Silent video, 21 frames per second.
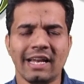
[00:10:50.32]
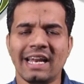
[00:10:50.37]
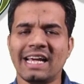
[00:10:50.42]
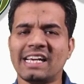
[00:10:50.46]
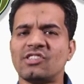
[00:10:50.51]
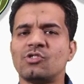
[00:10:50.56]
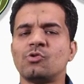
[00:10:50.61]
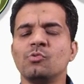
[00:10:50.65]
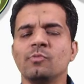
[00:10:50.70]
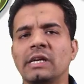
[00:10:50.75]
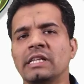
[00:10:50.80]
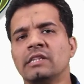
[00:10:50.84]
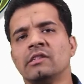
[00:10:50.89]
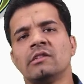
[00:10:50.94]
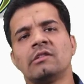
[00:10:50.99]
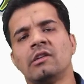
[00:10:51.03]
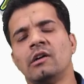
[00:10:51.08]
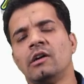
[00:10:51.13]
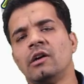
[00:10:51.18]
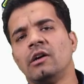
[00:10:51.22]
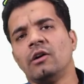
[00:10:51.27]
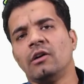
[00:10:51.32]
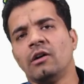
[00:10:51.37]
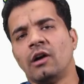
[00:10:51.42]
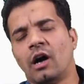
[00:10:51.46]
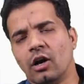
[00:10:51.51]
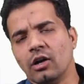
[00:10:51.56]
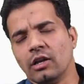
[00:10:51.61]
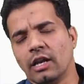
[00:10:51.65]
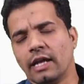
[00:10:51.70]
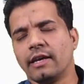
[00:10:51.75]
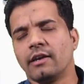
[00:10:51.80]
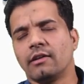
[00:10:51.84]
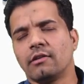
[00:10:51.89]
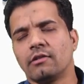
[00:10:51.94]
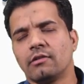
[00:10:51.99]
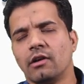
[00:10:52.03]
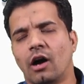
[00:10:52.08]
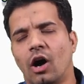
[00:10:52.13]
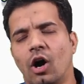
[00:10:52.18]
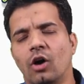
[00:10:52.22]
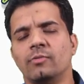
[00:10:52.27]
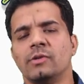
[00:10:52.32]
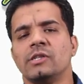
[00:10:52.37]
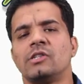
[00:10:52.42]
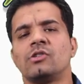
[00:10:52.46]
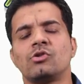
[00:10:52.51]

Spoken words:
the next month, how